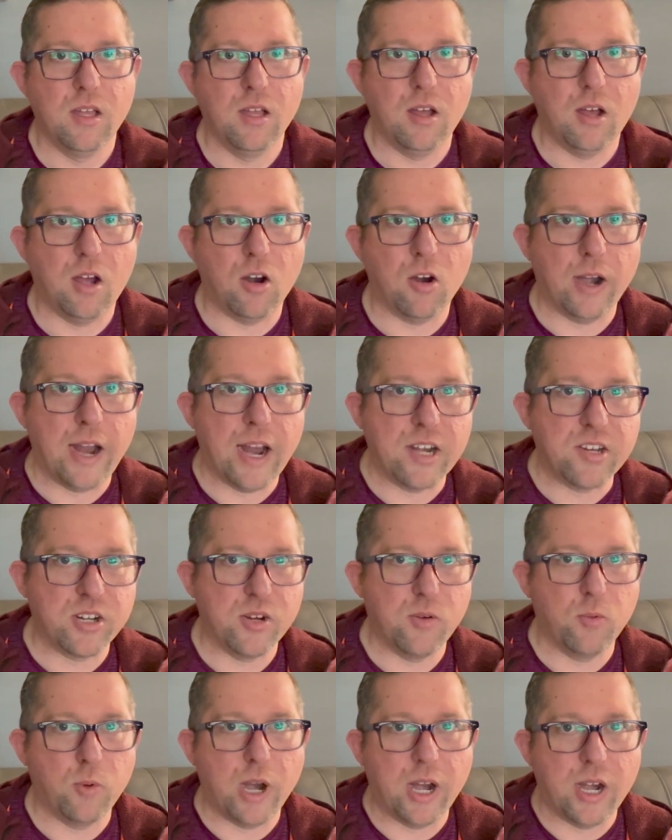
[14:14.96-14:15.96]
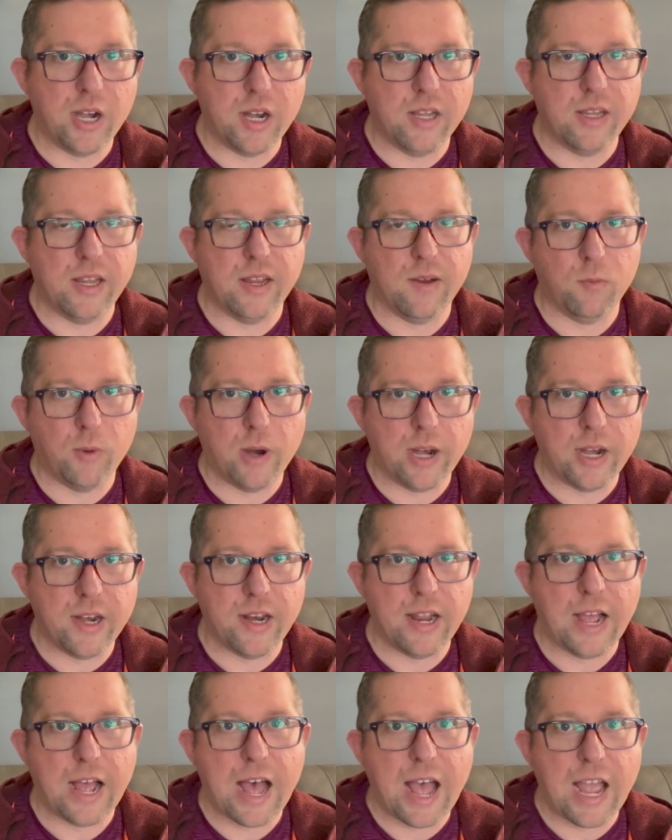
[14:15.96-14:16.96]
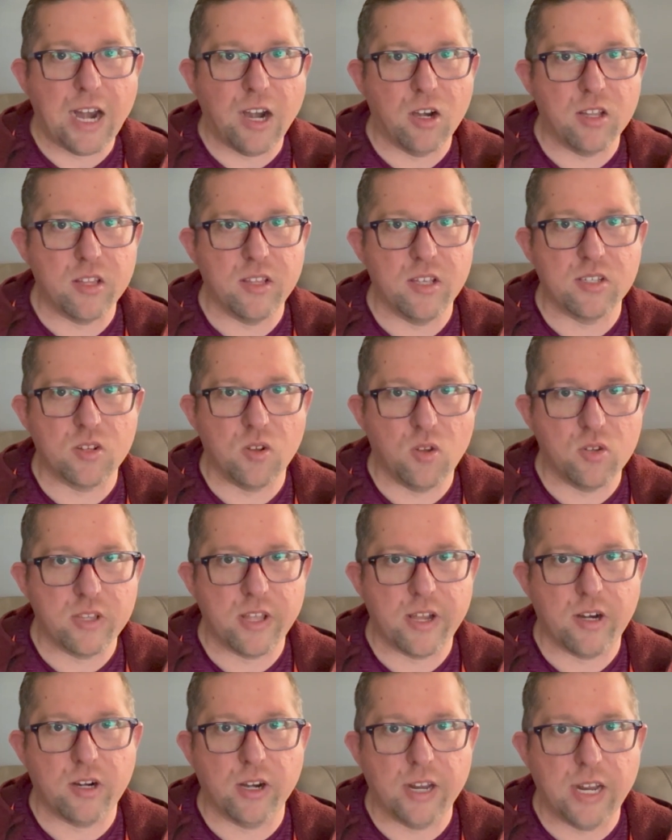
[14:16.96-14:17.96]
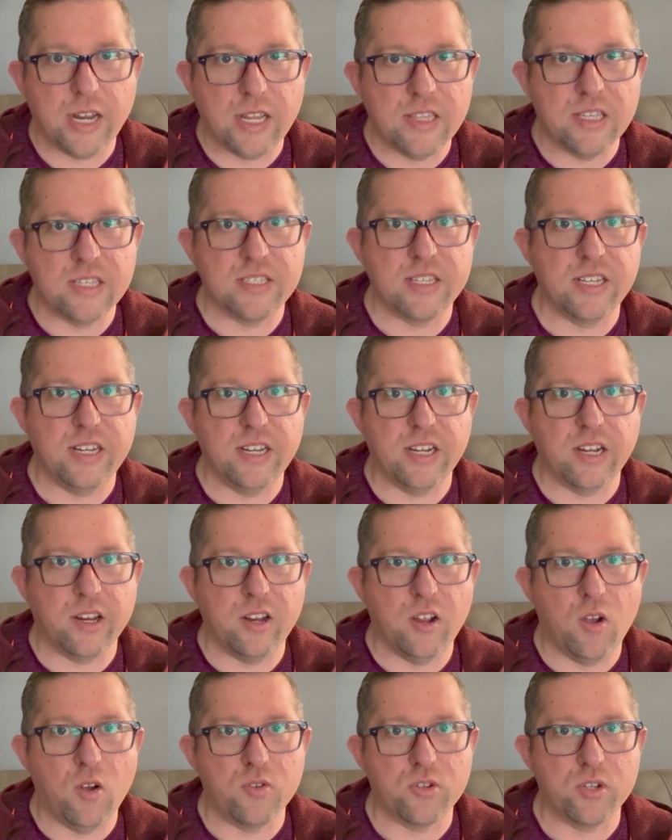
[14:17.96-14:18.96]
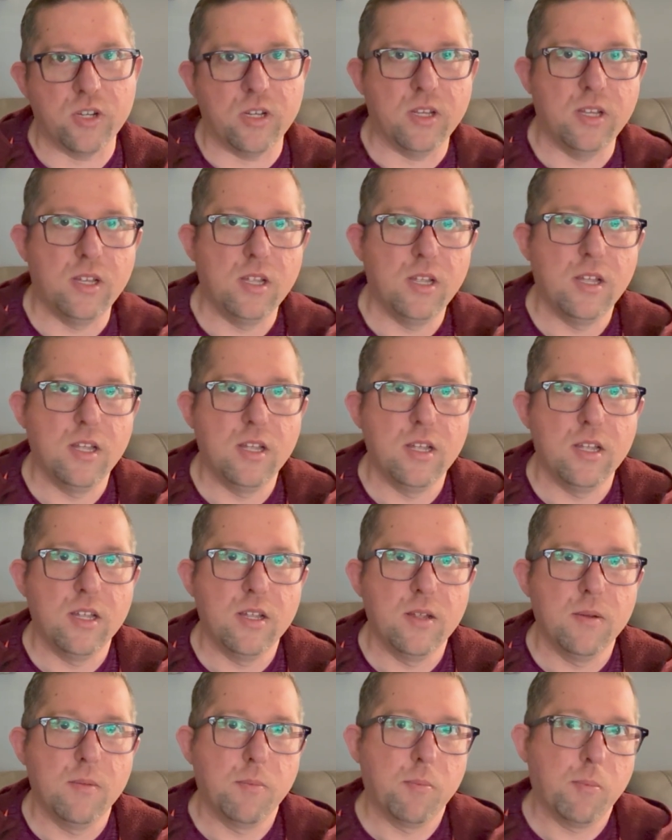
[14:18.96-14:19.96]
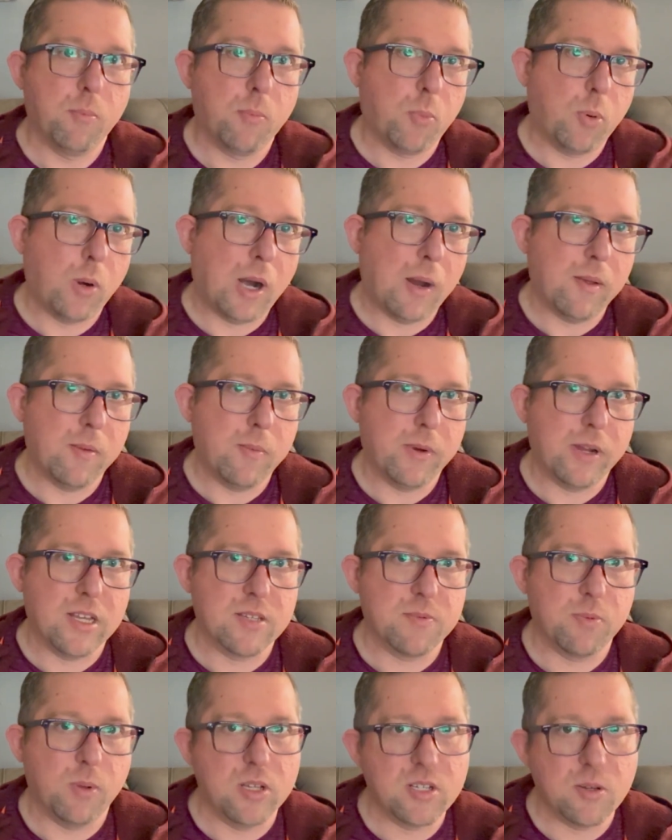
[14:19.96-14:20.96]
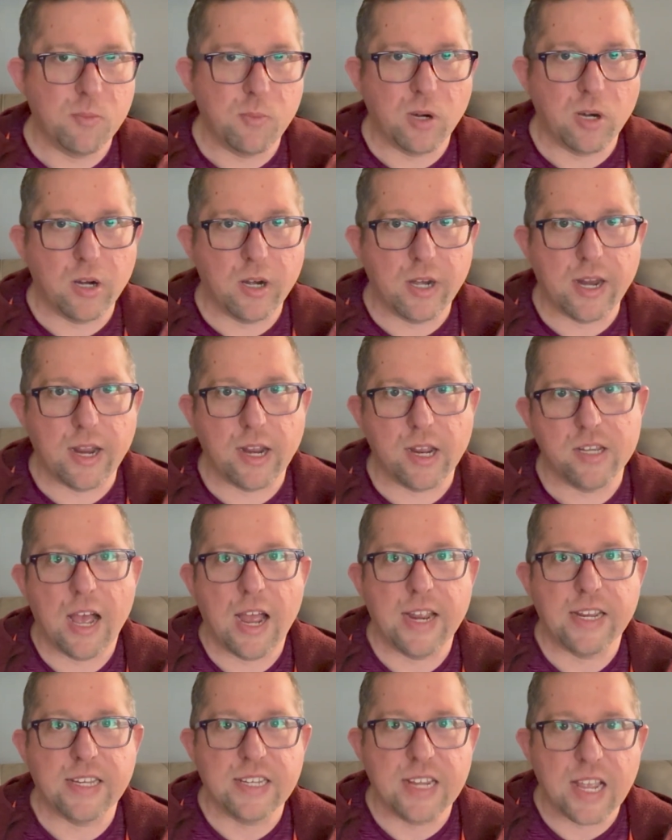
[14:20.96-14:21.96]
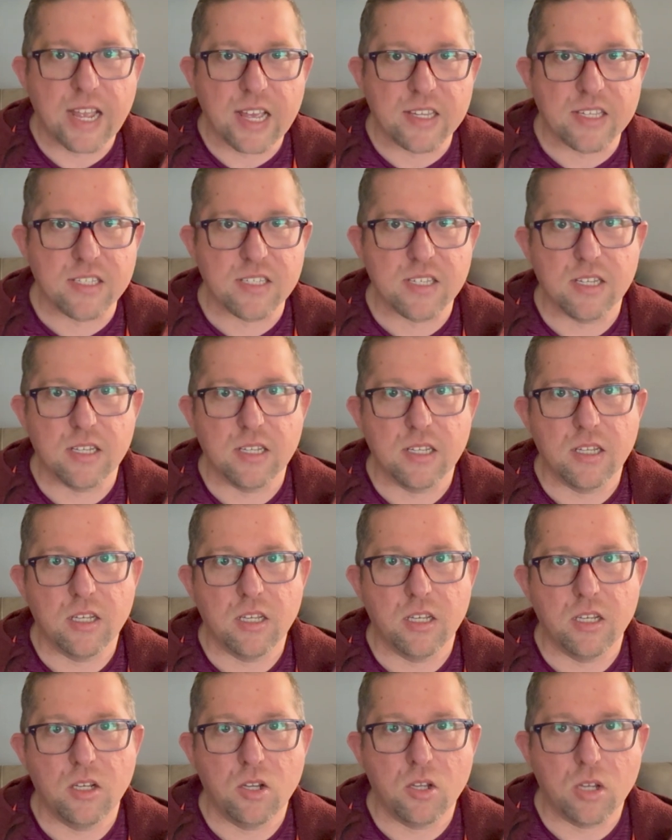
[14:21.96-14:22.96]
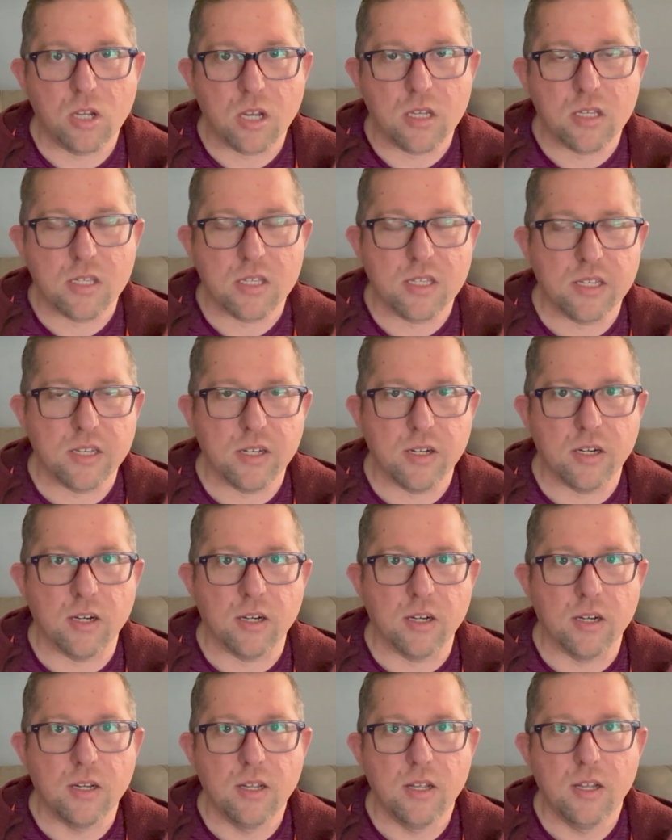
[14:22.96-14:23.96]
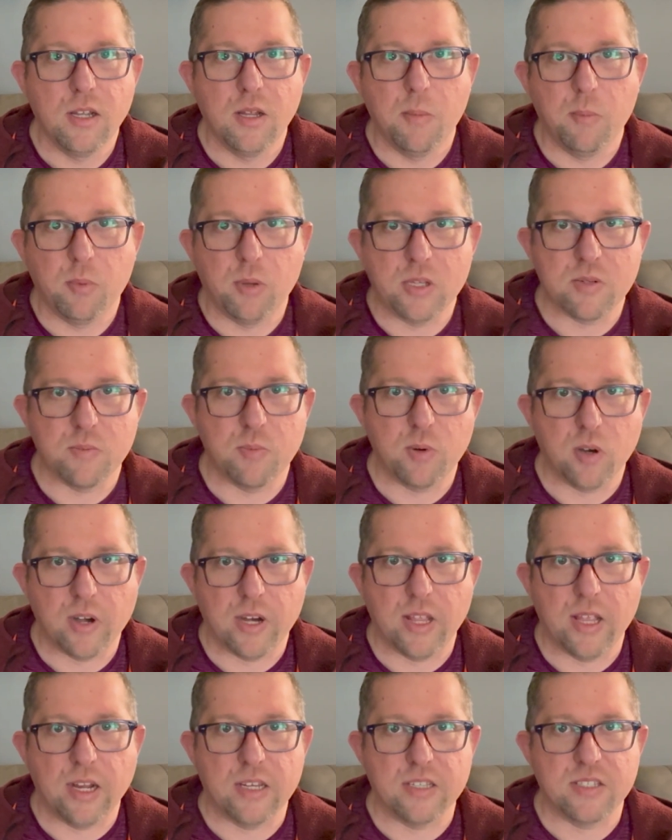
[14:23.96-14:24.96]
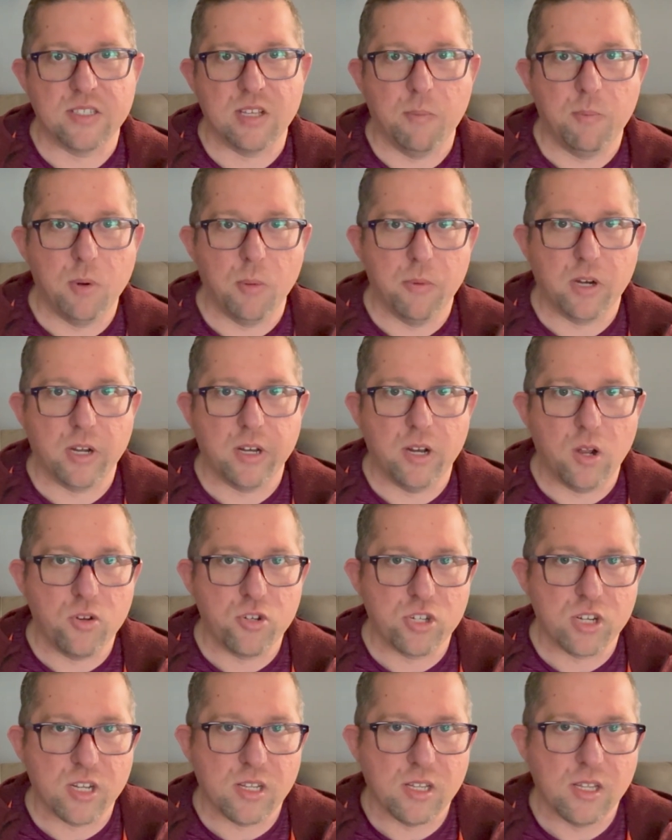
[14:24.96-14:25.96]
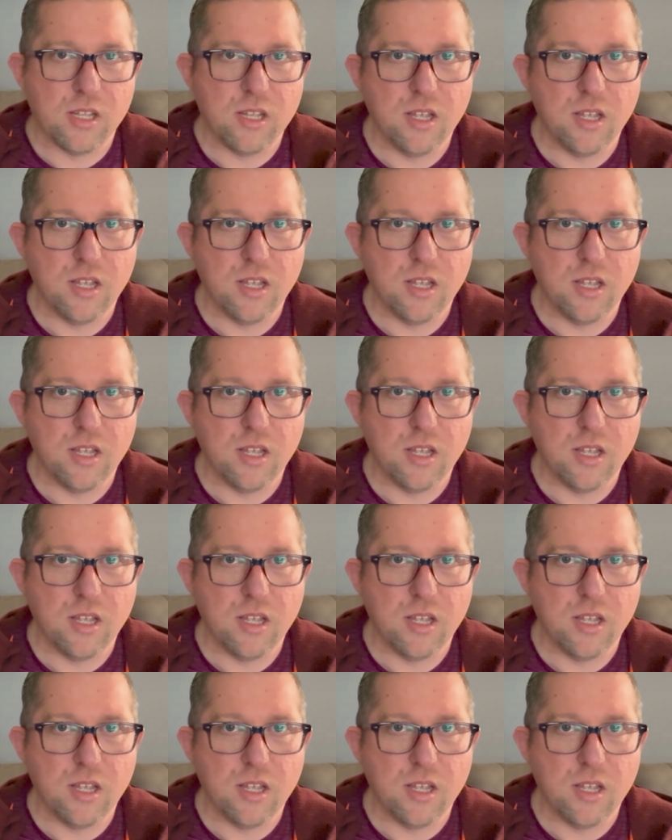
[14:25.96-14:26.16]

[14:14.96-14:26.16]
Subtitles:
are actually rated higher than the schools that are in the city of Kenosha. Probably because Pleasant Prairie, I guess you could consider Pleasant Prairie like a suburb of Kenosha.